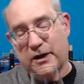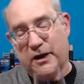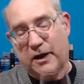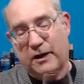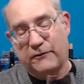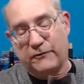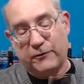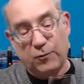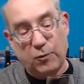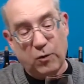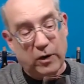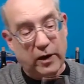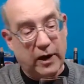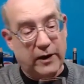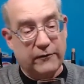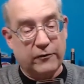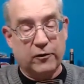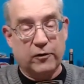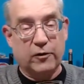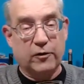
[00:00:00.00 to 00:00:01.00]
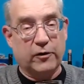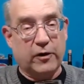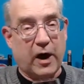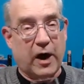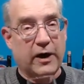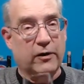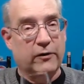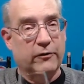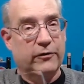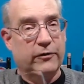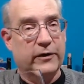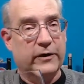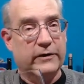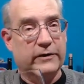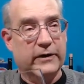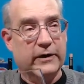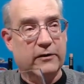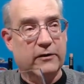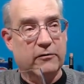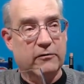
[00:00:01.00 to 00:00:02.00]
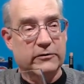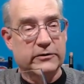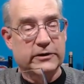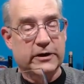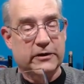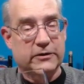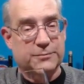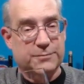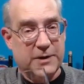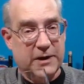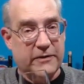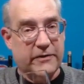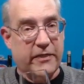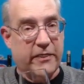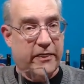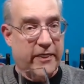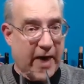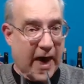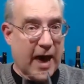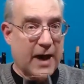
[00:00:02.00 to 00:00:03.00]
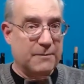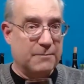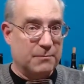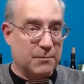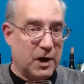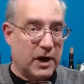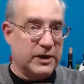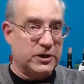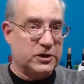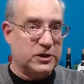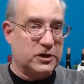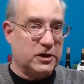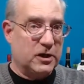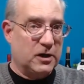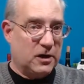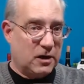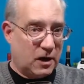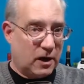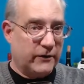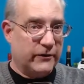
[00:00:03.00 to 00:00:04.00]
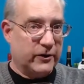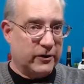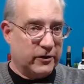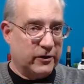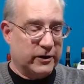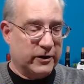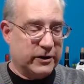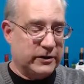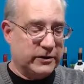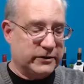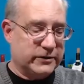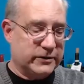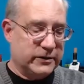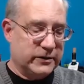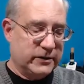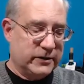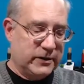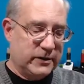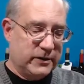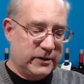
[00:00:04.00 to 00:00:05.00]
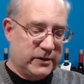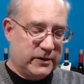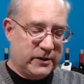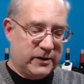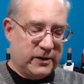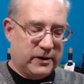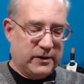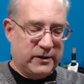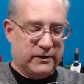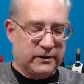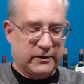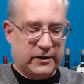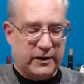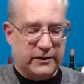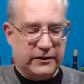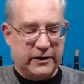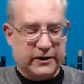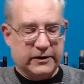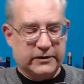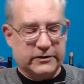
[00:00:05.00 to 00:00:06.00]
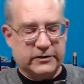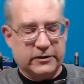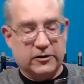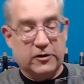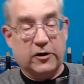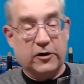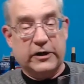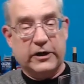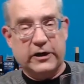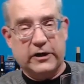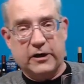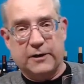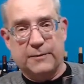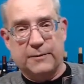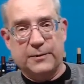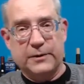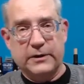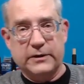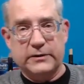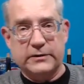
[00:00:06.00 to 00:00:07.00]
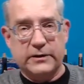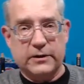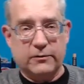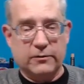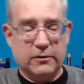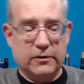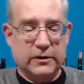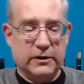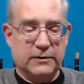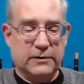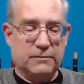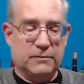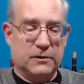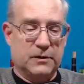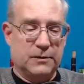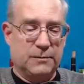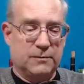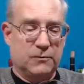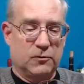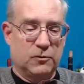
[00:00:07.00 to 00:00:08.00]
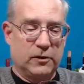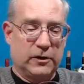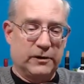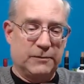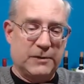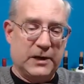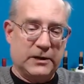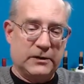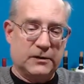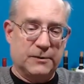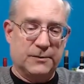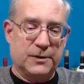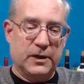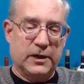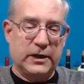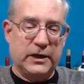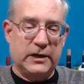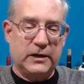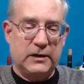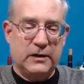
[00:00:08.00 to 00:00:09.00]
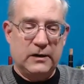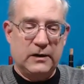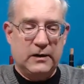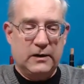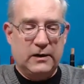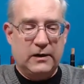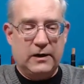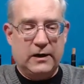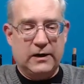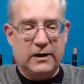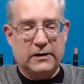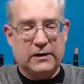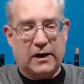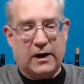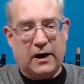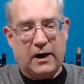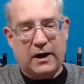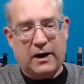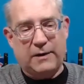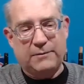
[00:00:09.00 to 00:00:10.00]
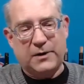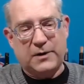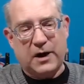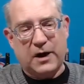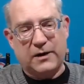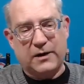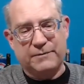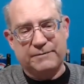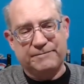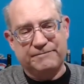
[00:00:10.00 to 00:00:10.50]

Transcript: from what I've heard, I don't think the Girl Scouts make that much on the cookies. I think it's the cookie companies that really make the money. And I'm not